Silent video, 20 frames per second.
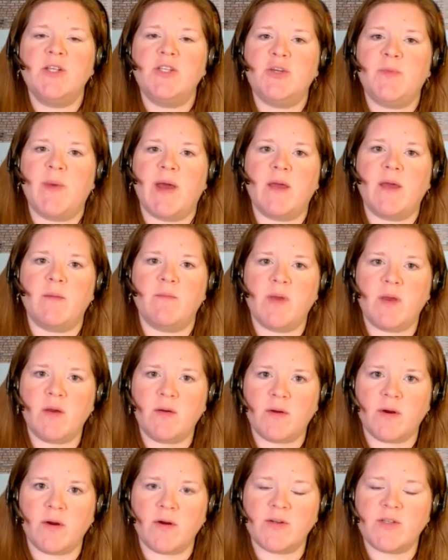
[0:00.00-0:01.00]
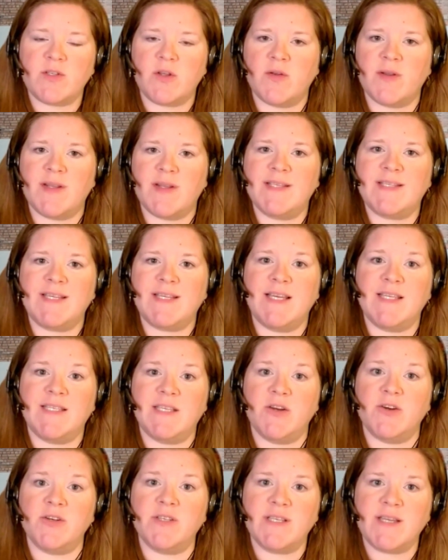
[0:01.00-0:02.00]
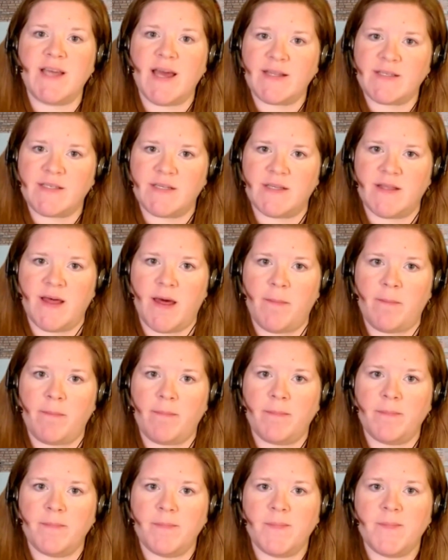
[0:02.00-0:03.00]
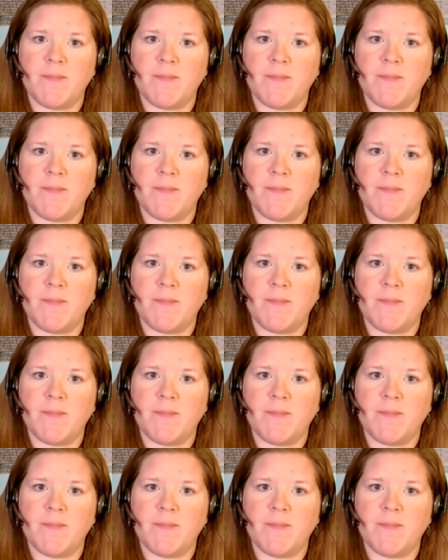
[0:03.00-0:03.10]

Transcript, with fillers: to my computer so that it's easier to get to them?